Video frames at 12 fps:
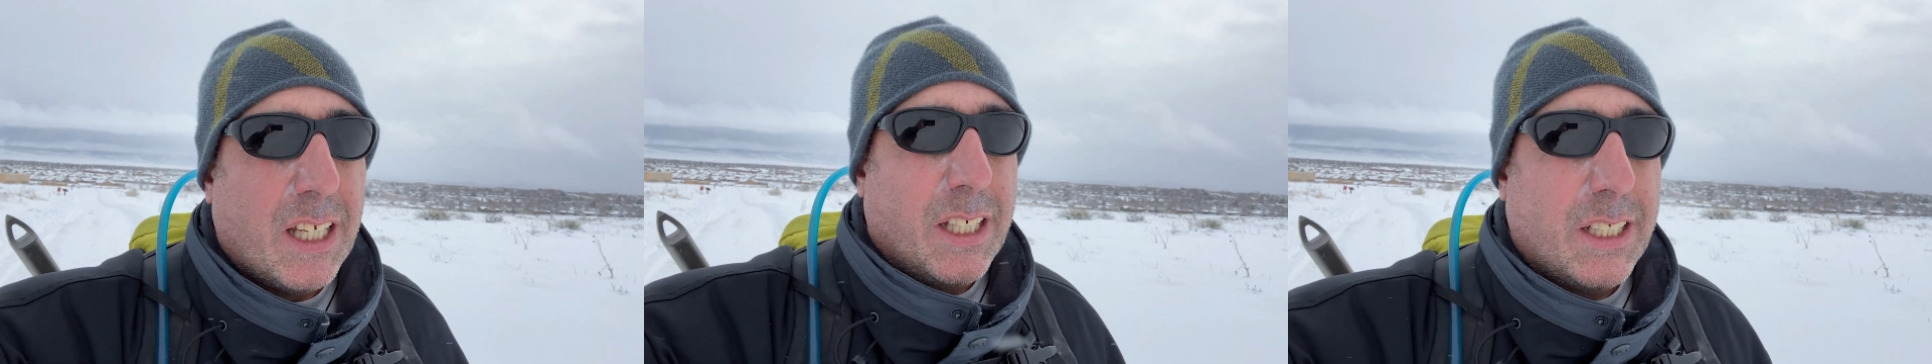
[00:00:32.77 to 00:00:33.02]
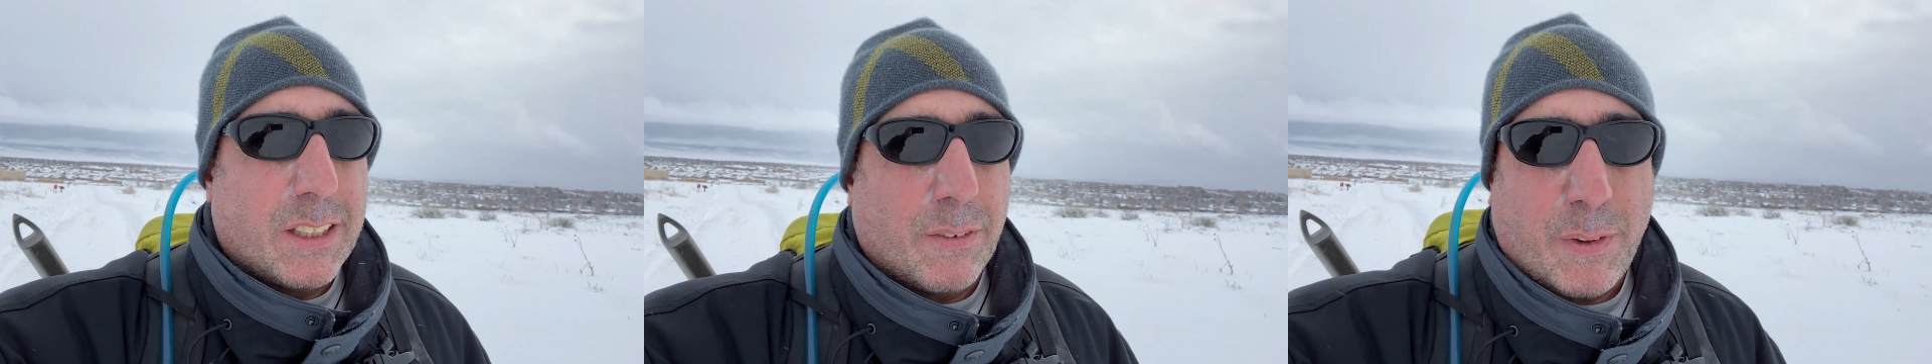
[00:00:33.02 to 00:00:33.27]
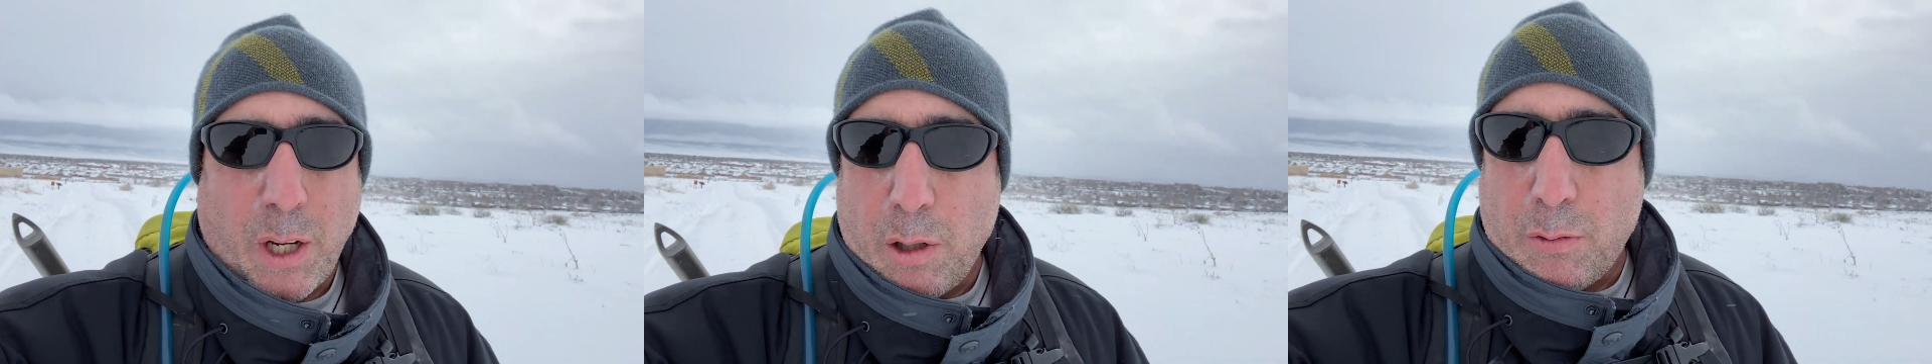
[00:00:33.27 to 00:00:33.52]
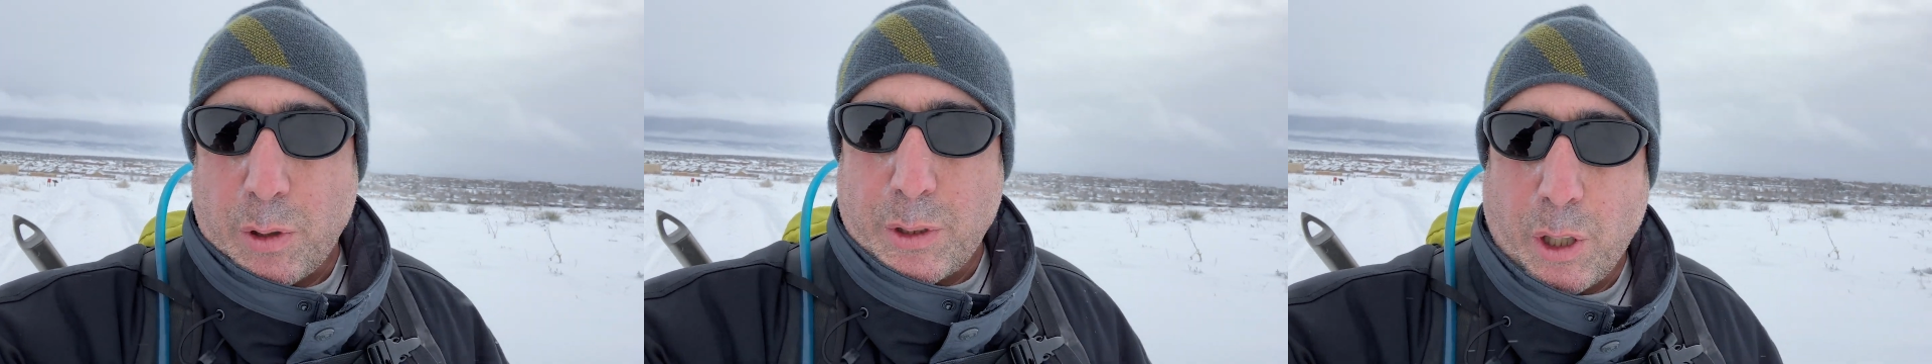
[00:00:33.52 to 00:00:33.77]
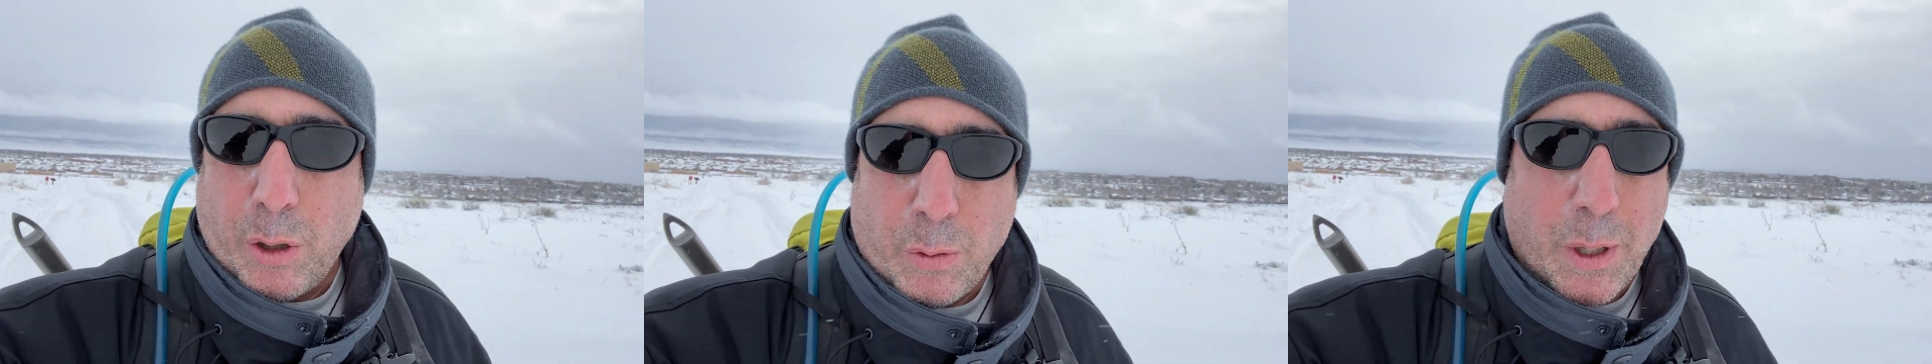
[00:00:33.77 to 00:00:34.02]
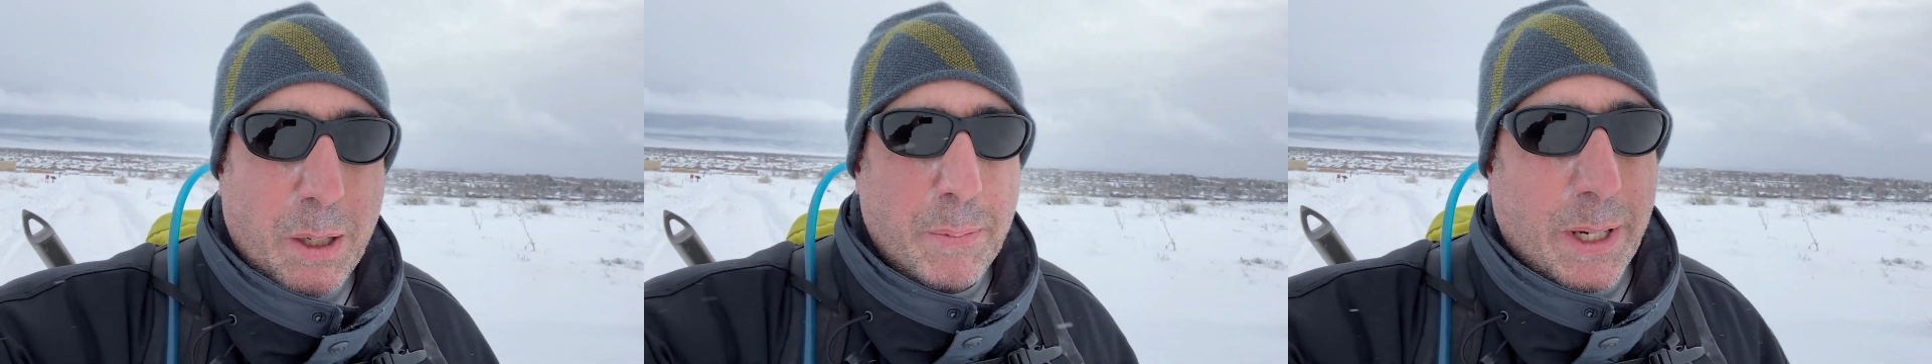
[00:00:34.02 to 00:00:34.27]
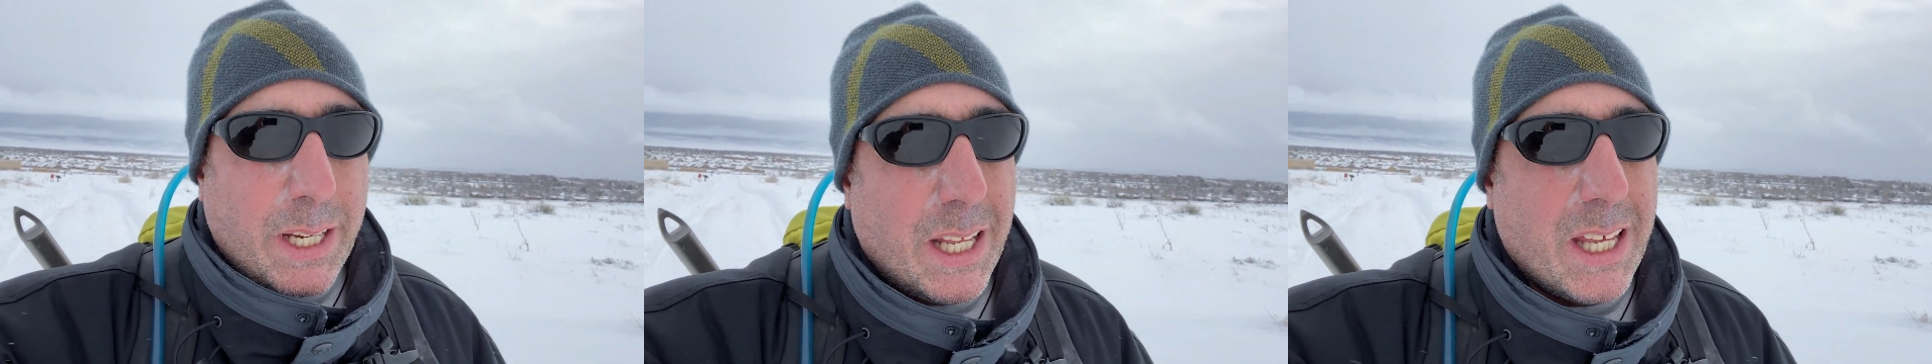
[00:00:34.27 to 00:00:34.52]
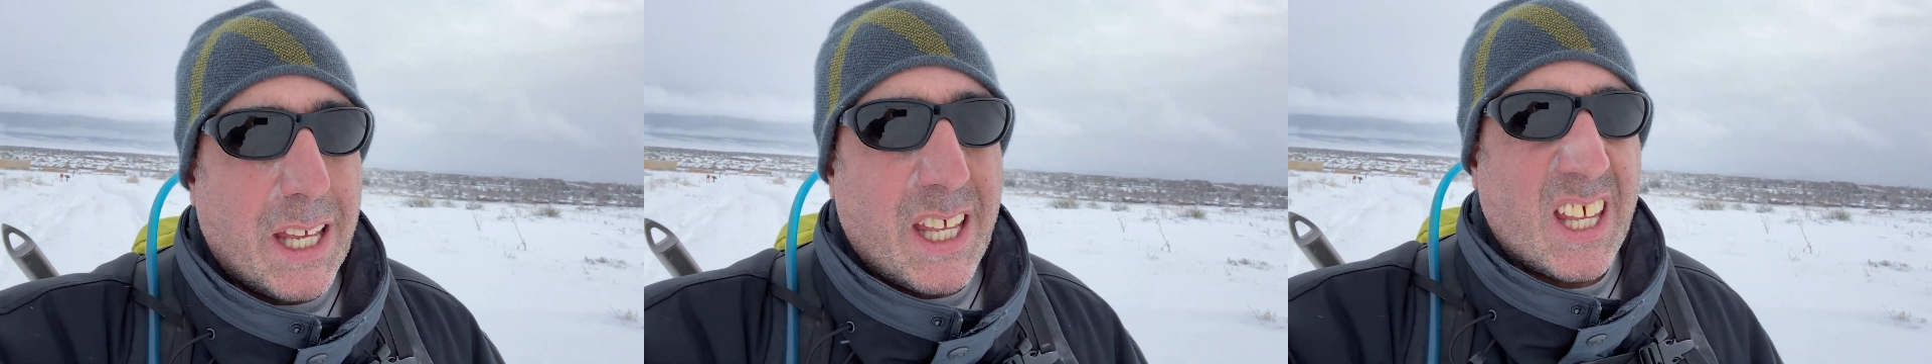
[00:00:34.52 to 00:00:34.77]
It's a fire road the whole way, but
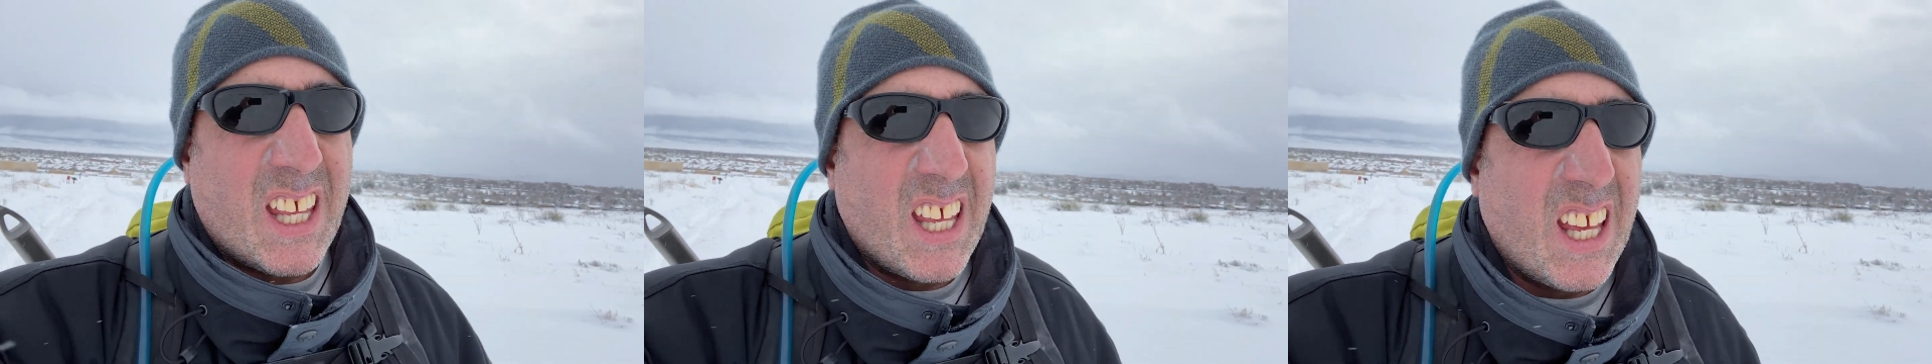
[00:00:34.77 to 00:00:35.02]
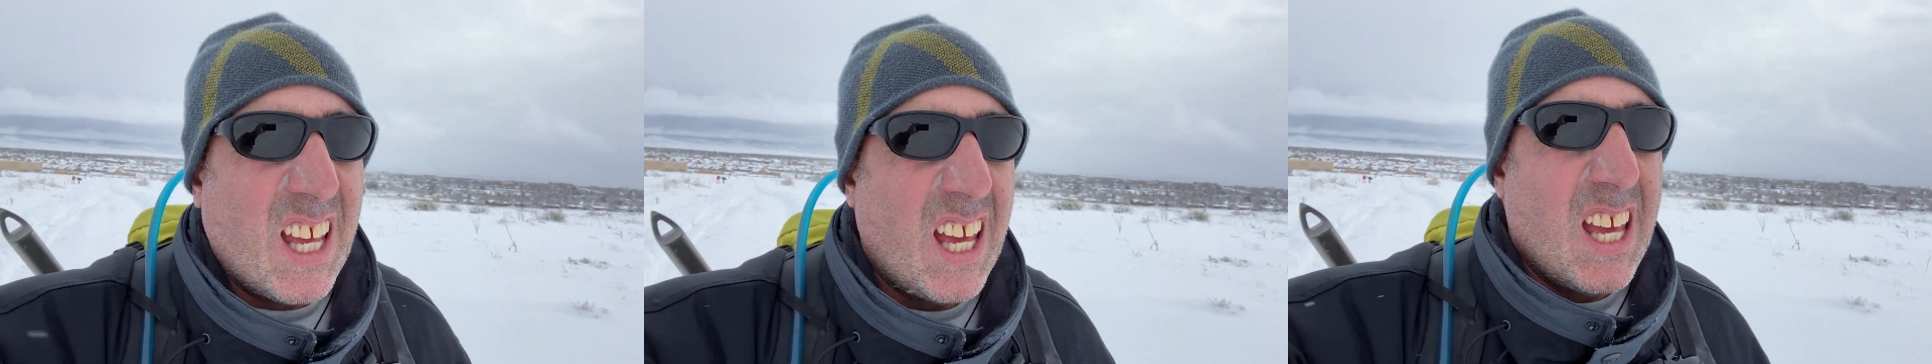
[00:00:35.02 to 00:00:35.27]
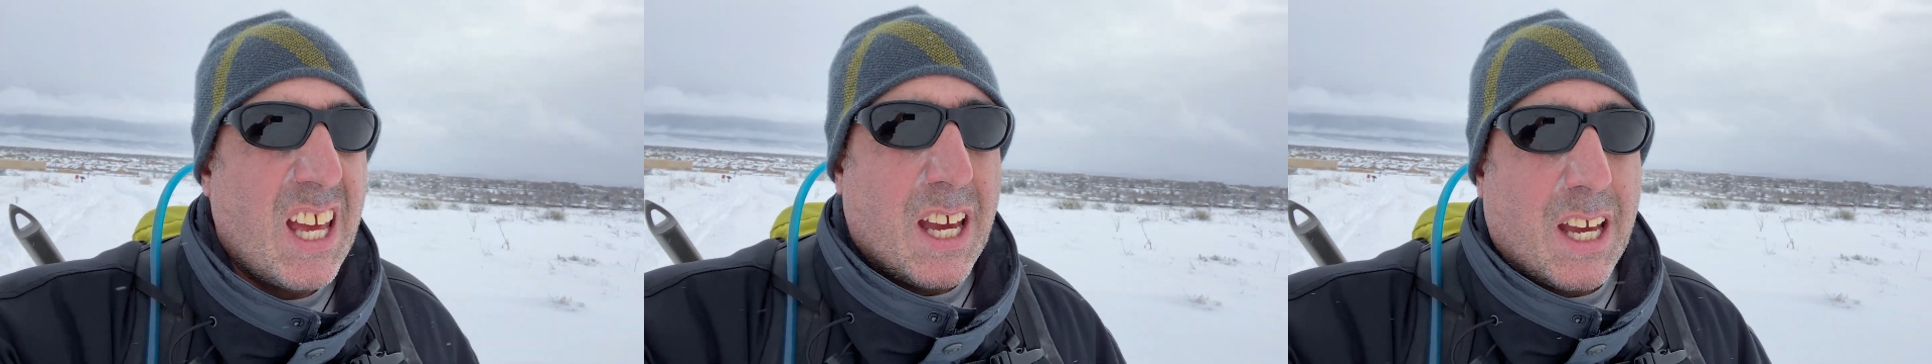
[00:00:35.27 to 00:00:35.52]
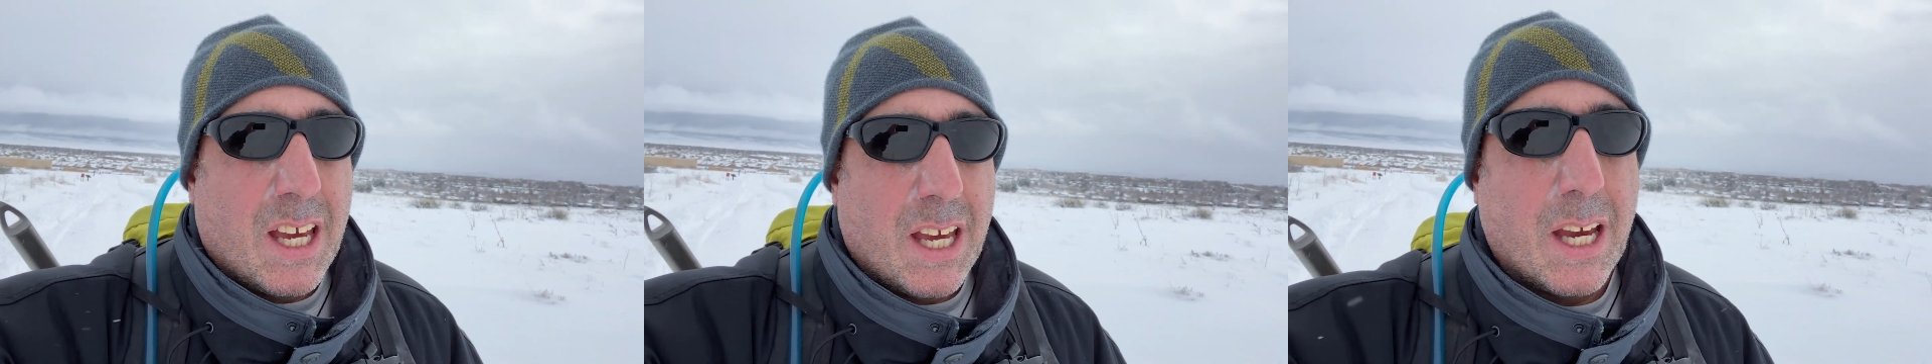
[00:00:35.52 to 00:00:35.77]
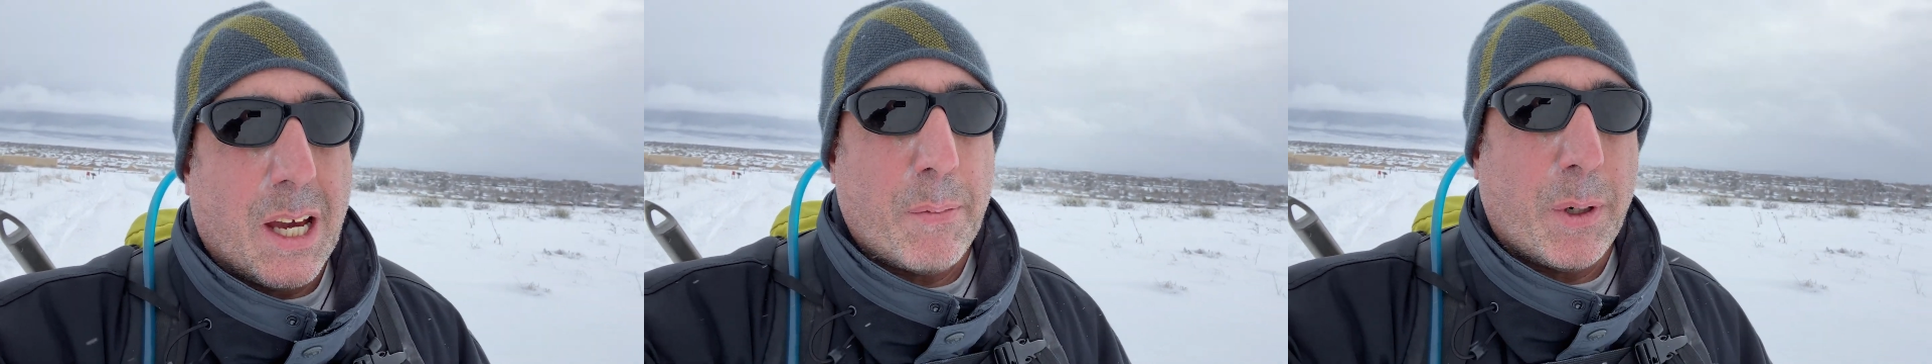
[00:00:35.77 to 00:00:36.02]
I'm